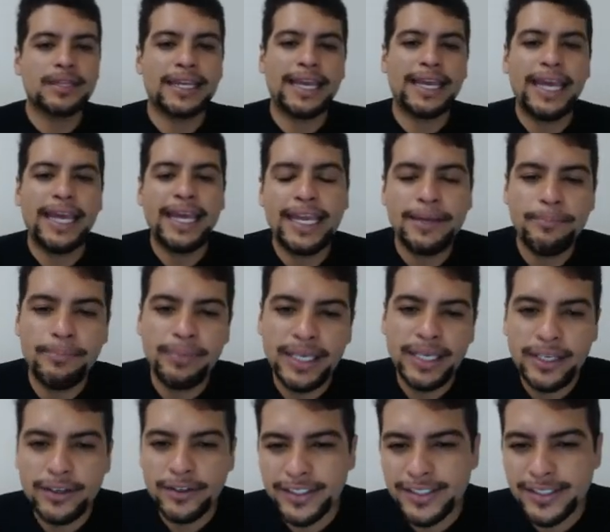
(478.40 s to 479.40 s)
A,
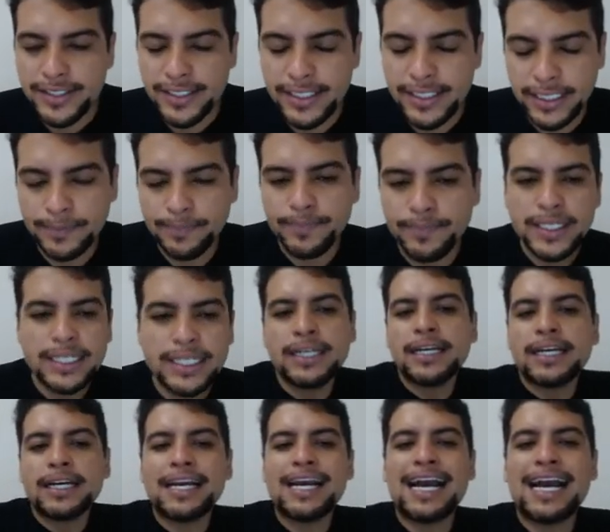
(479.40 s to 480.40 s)
B, or C.
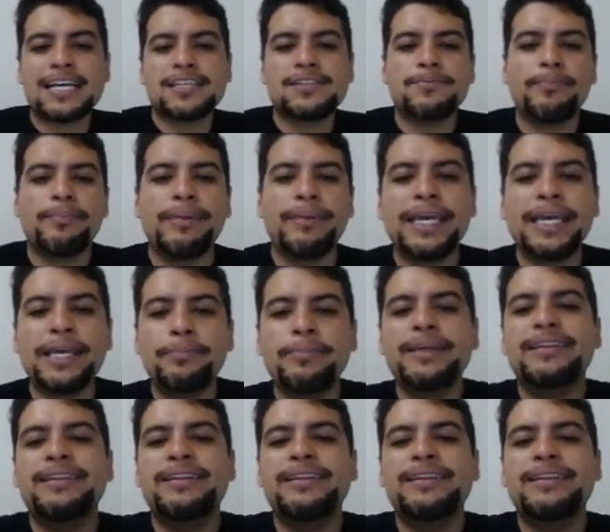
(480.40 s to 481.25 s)
Guys, maybe